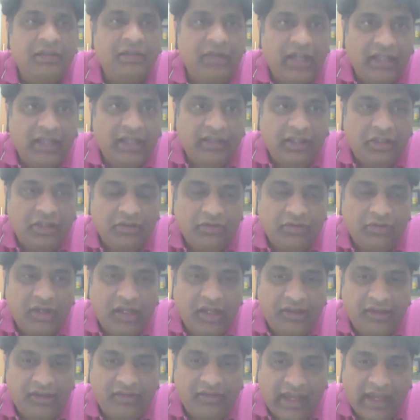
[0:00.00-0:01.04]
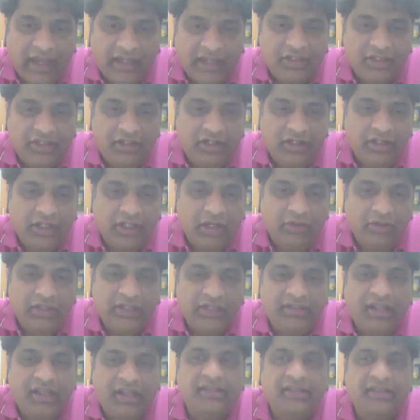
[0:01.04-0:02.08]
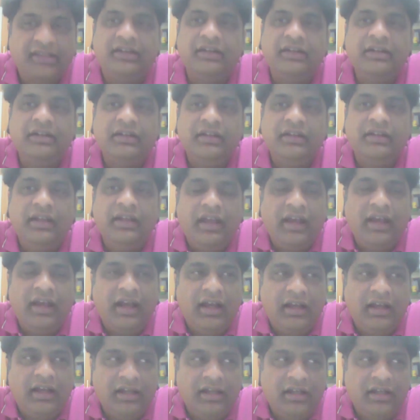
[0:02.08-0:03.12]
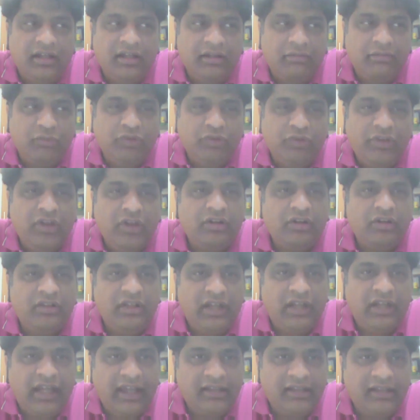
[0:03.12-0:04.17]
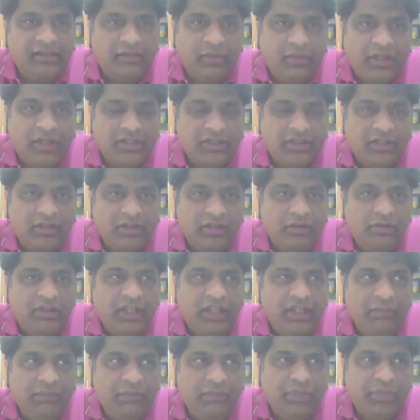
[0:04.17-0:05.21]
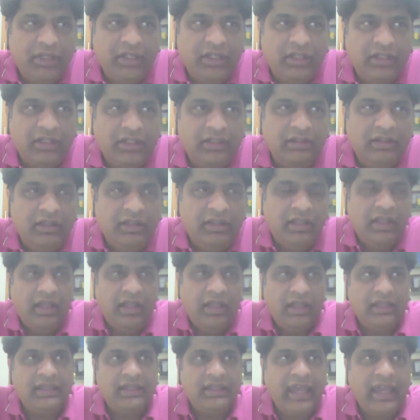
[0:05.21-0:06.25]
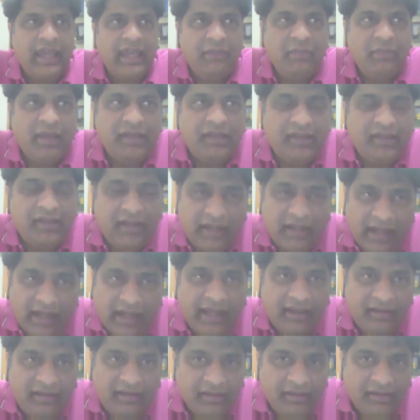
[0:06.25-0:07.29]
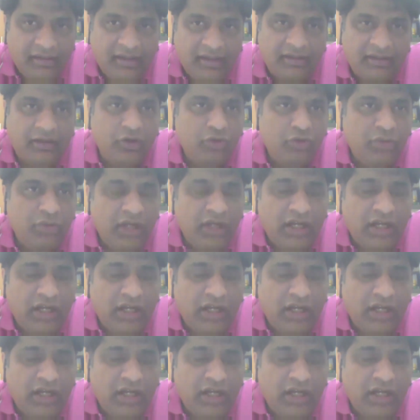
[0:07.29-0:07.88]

but I think you guys have actioned it out. That's excellent. Moving on to the next question, Kuldeep. GAME as an alliance, as a global